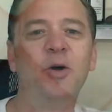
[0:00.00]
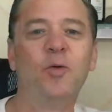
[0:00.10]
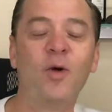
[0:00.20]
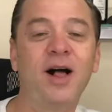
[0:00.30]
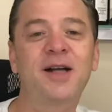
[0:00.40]

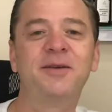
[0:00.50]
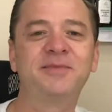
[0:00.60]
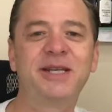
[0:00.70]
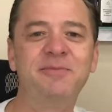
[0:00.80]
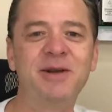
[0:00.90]
Welcome
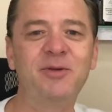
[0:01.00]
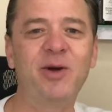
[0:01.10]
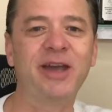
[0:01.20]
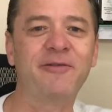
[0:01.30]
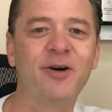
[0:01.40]
to
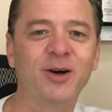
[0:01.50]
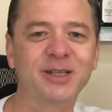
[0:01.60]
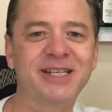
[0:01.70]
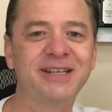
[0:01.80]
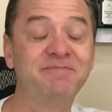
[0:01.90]
MidWeek,
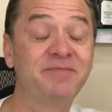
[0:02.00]
folks.